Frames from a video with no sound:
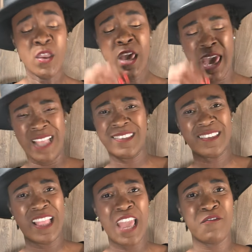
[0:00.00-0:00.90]

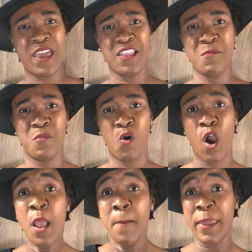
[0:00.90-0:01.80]
enslaved anymore,
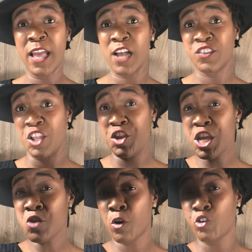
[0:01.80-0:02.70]
because the
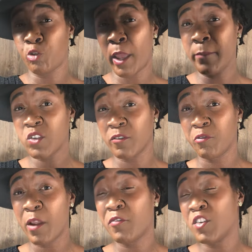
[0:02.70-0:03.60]
Negro dreams of
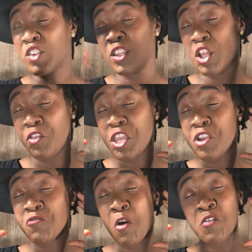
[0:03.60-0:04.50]
rivers and the
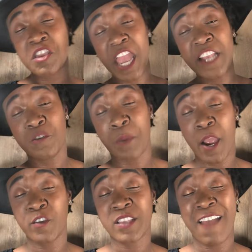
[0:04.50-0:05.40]
Negro cage
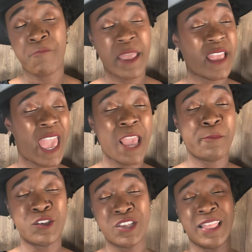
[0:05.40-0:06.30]
birds have been
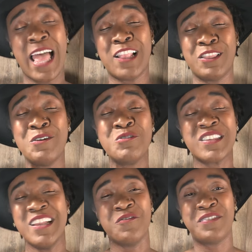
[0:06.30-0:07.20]
able to let loose
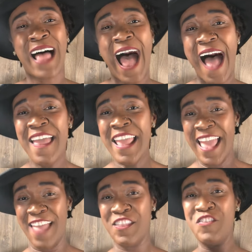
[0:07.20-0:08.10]
and fly,
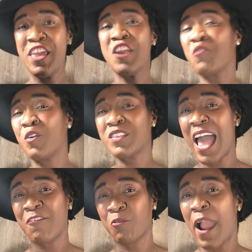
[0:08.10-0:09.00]
and the Negroes
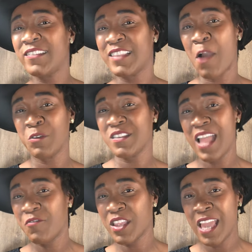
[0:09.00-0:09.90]
have rights that was
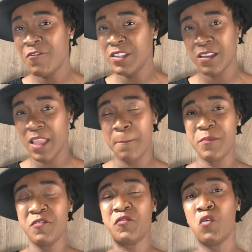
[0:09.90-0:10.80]
never given to them
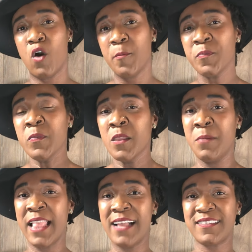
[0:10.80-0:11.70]
before.
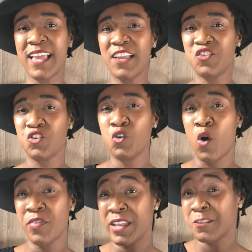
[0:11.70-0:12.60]
But I say to you,
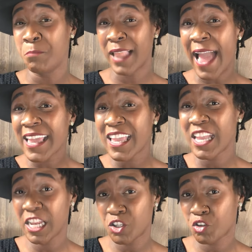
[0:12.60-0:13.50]
on this Black
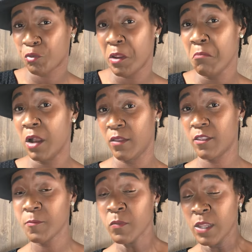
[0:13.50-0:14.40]
History Month,
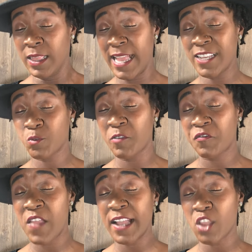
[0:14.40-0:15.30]
let us
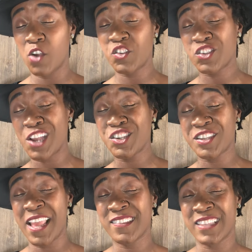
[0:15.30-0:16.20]
reflect on such
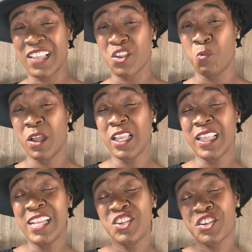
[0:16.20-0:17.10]
things like the Willie
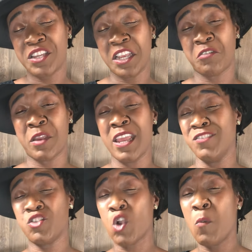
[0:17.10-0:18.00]
Lynch theory and
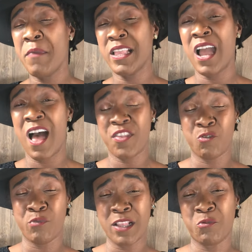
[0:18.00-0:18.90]
so many other
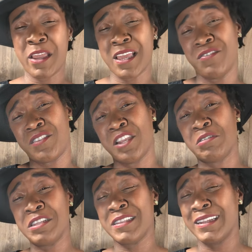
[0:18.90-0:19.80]
rhetoric and
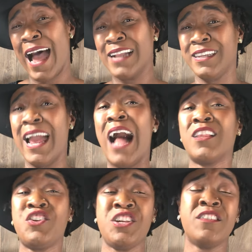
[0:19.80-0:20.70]
theories and
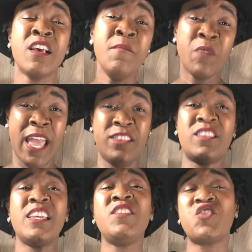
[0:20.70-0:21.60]
ideologies and
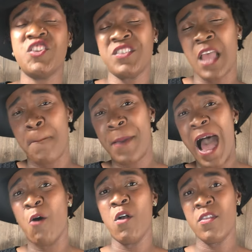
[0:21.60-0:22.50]
teachings
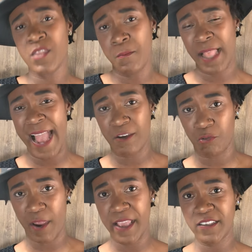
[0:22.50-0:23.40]
about the black
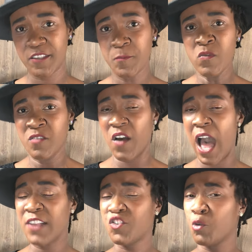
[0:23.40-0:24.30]
race, for
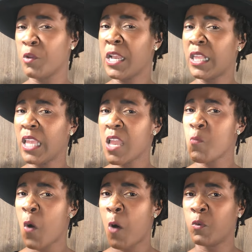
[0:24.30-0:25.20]
us to reclaim
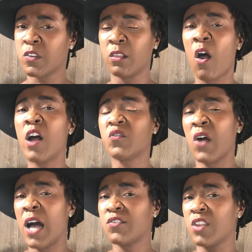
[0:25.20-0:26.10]
what was lost, for
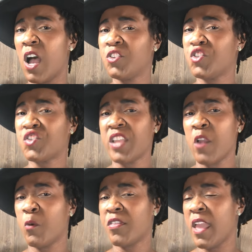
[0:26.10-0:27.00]
us to
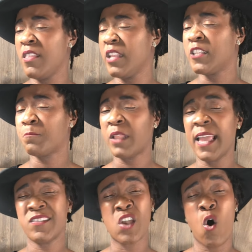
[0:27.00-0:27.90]
understand within these
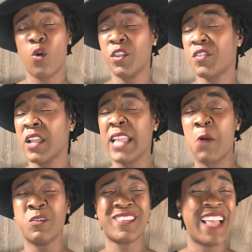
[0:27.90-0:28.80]
plans the only thing that
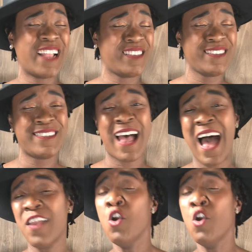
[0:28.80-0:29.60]
was not designed